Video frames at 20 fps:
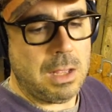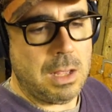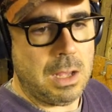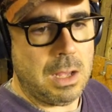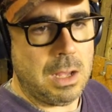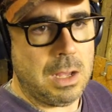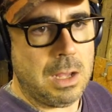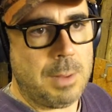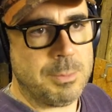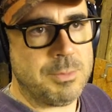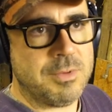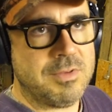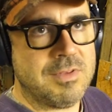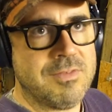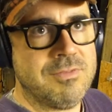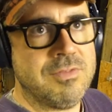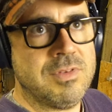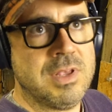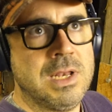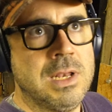up to
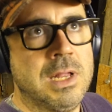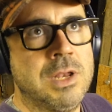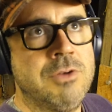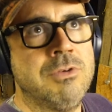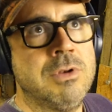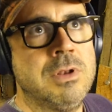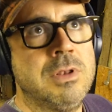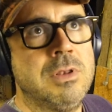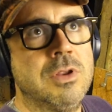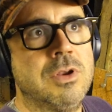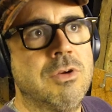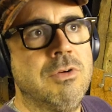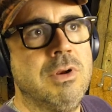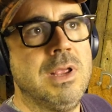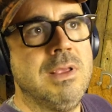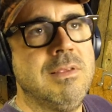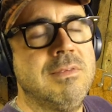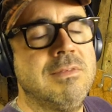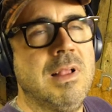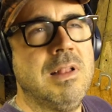1700
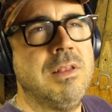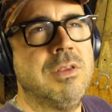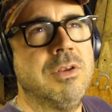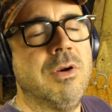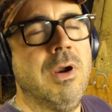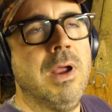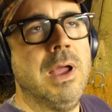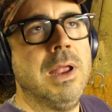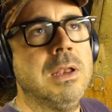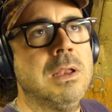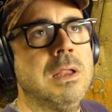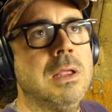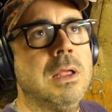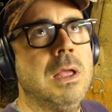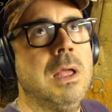degrees centigrade,